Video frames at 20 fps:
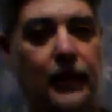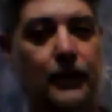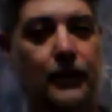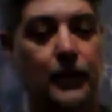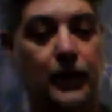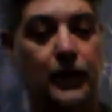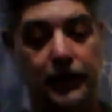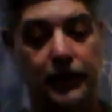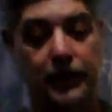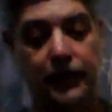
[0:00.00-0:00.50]
I'm
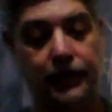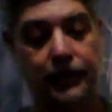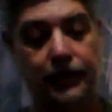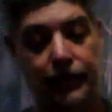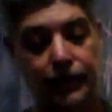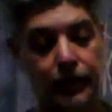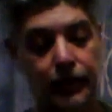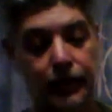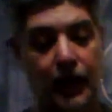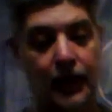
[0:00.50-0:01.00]
going to at
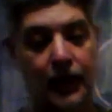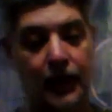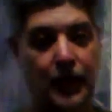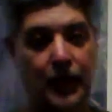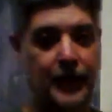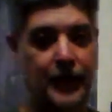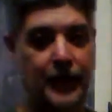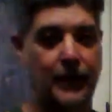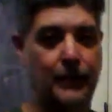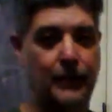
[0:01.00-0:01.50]
least do it on
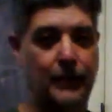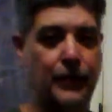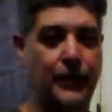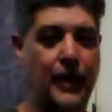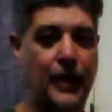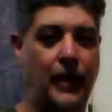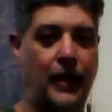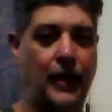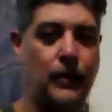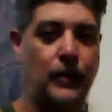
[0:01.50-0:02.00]
my camera
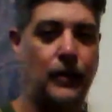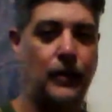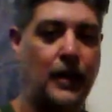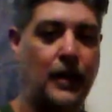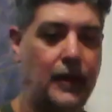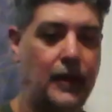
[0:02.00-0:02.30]
now